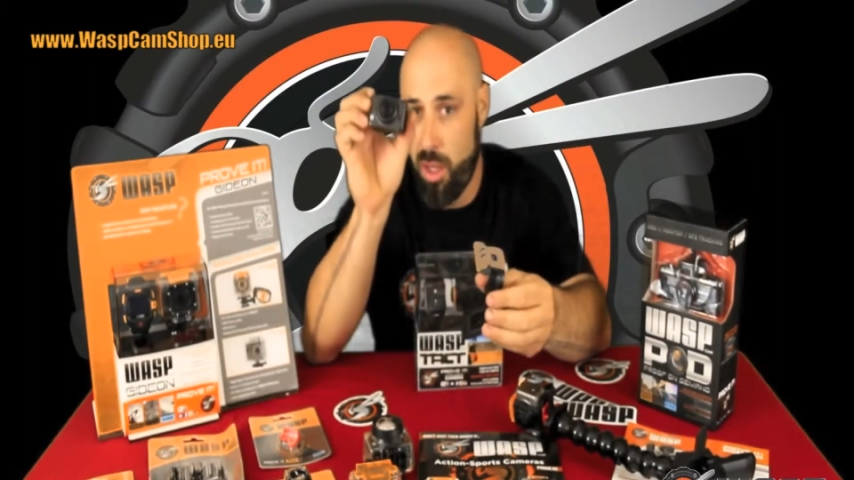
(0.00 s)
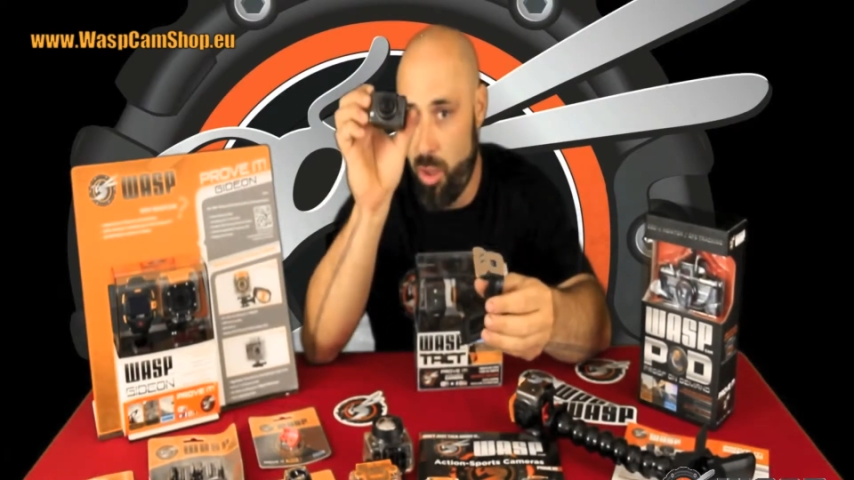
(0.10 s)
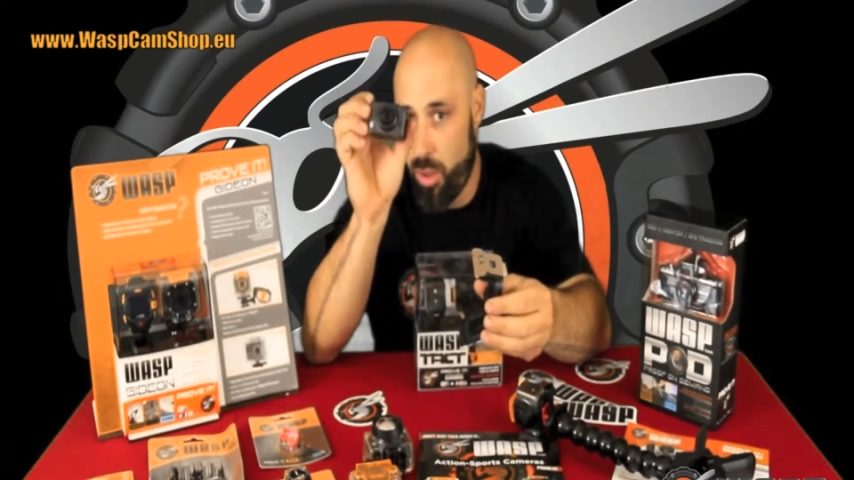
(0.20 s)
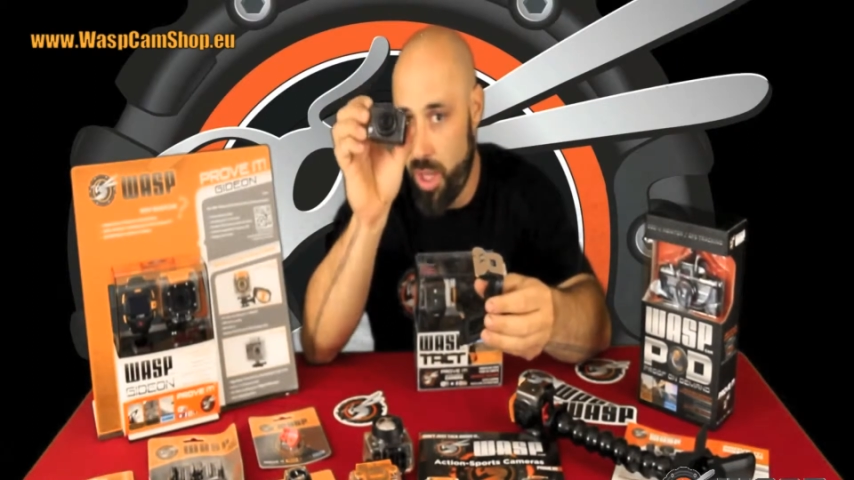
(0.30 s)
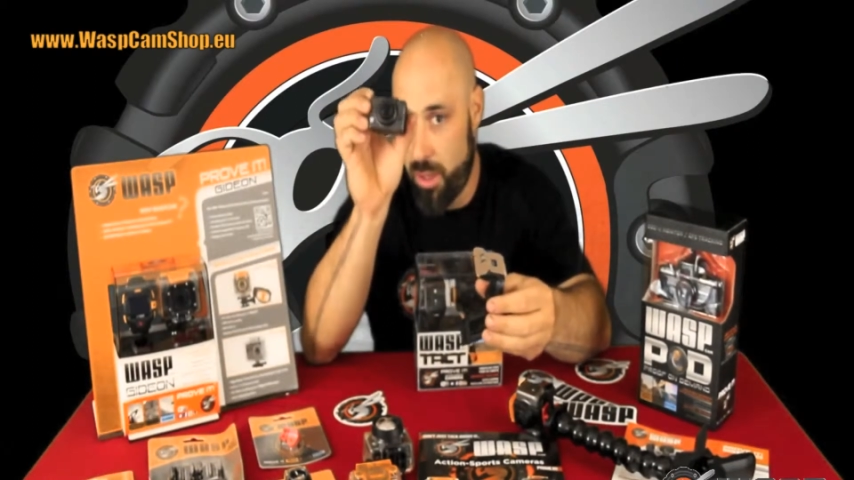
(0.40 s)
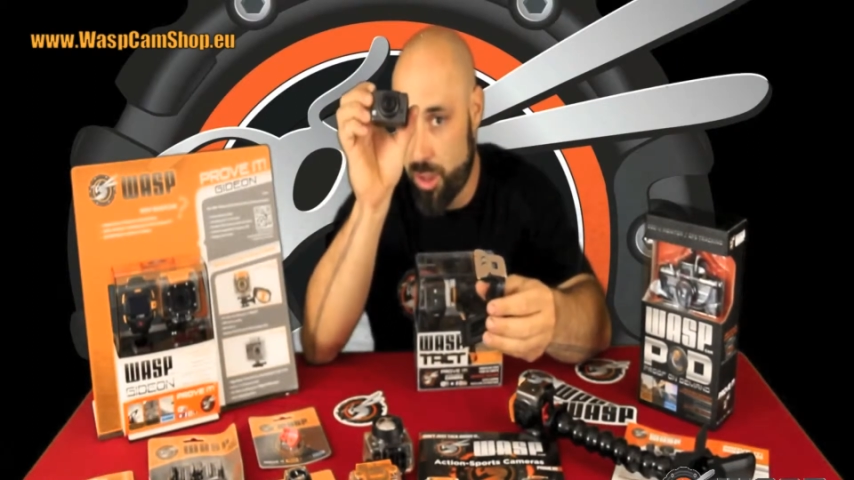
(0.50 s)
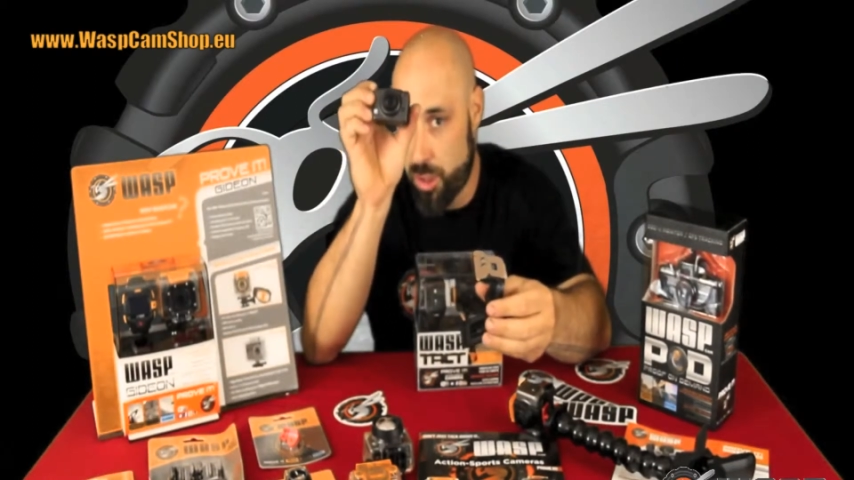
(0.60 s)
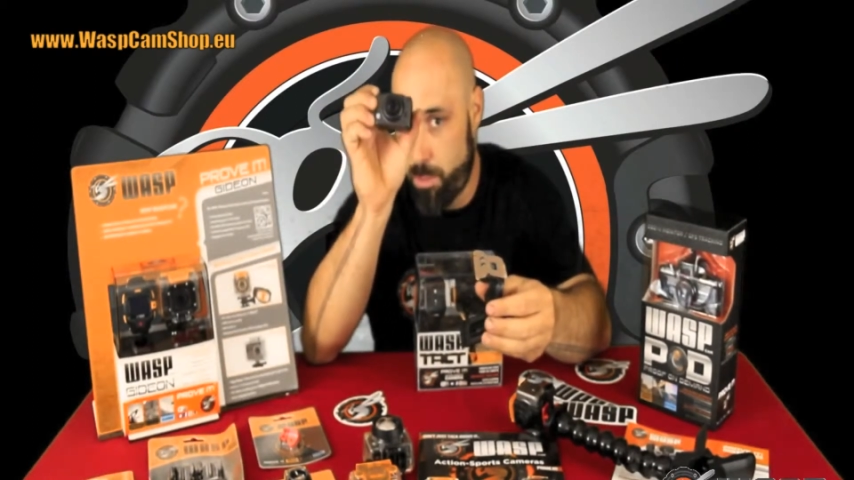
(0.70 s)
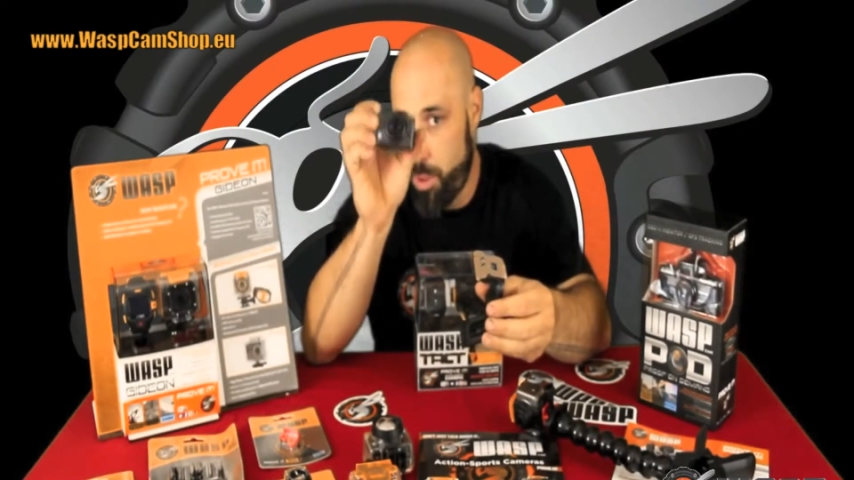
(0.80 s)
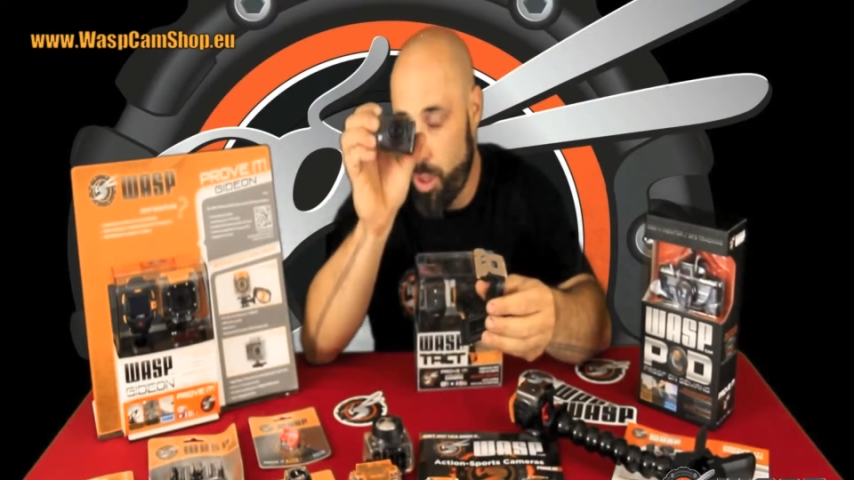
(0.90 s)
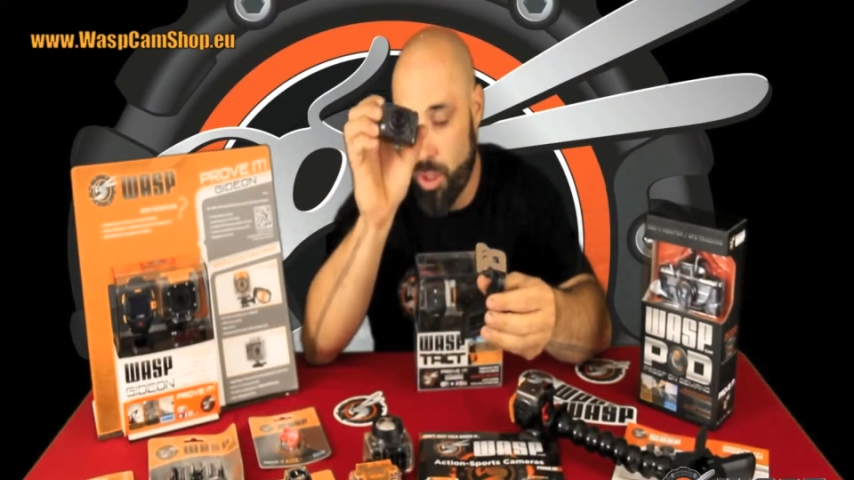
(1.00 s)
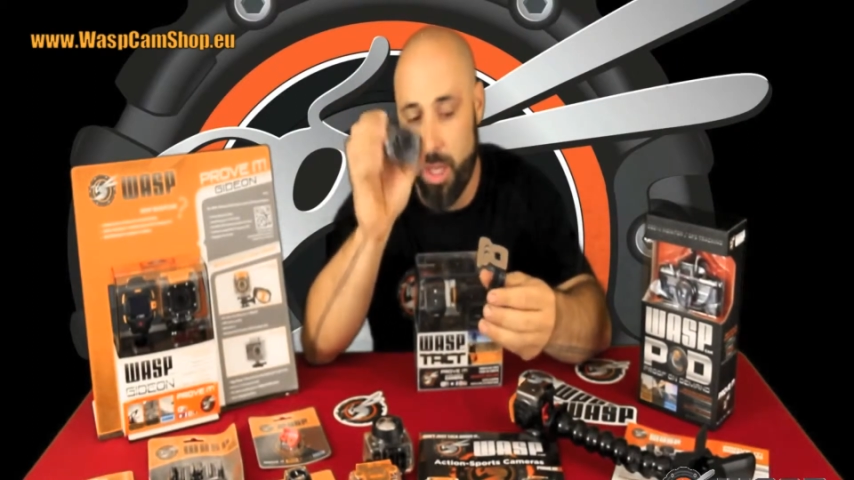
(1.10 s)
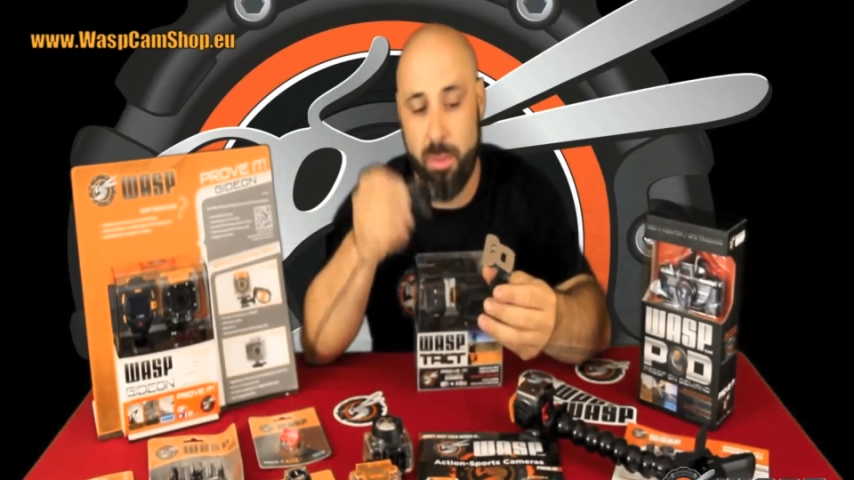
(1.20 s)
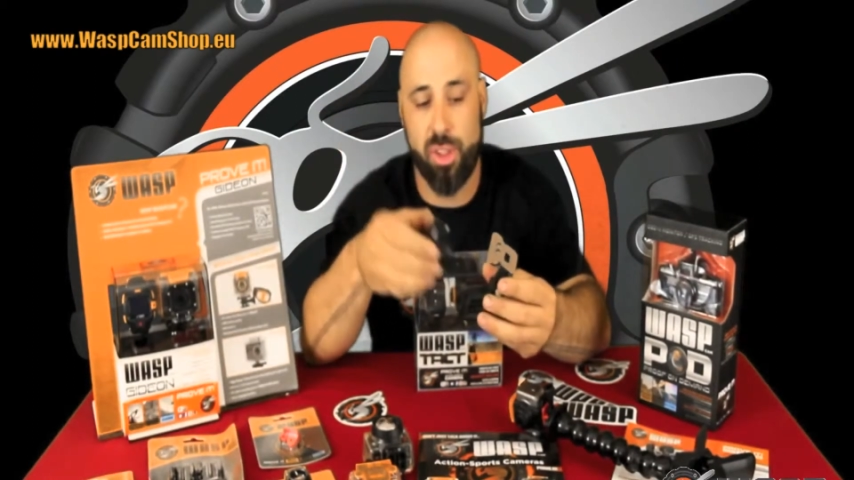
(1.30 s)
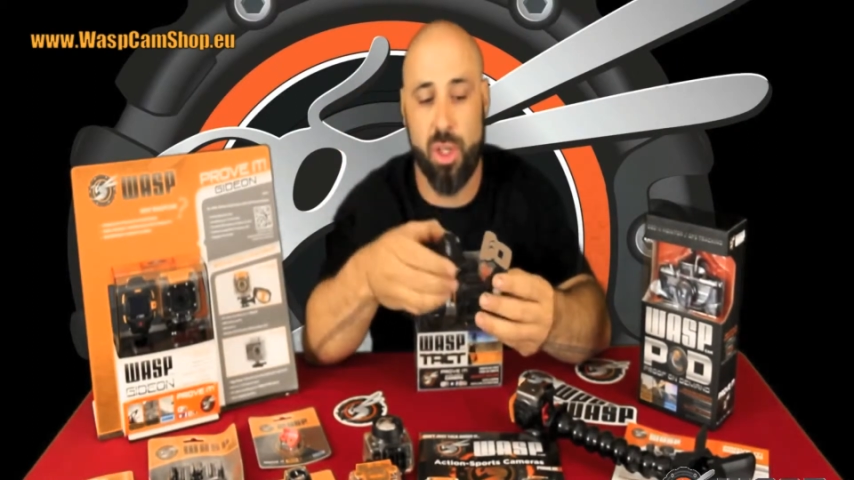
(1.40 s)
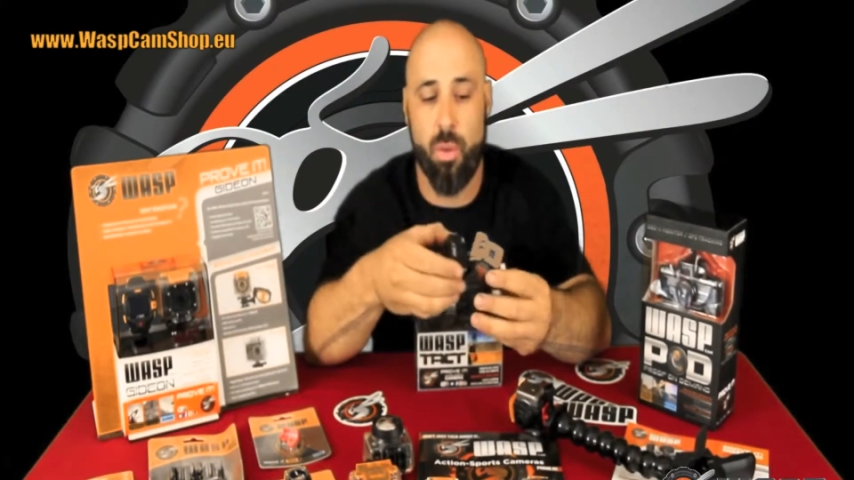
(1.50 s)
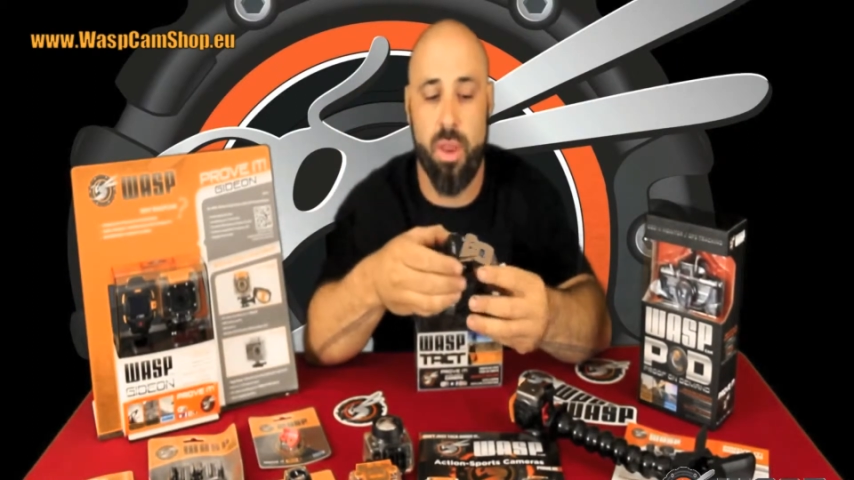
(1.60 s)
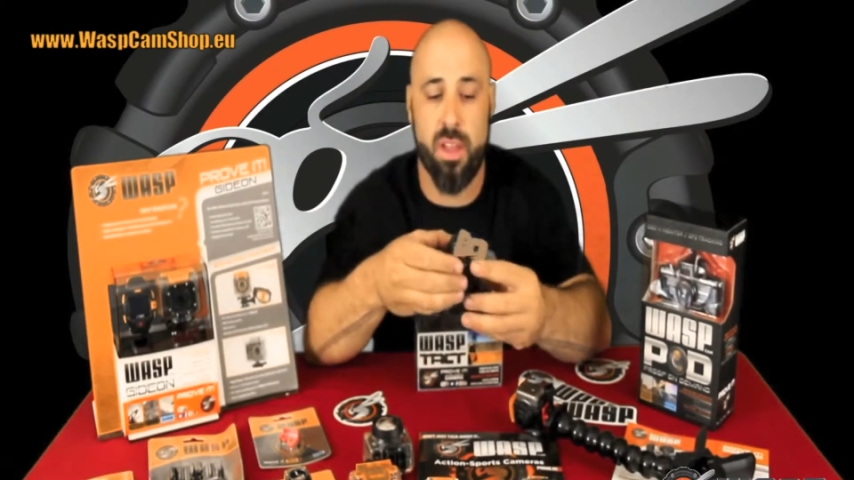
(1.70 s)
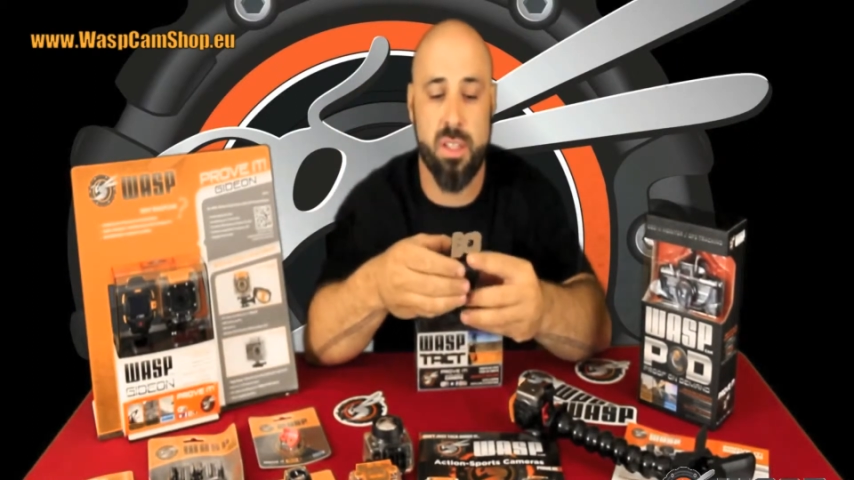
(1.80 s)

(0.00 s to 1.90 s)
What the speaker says: you get just pure imaging with it.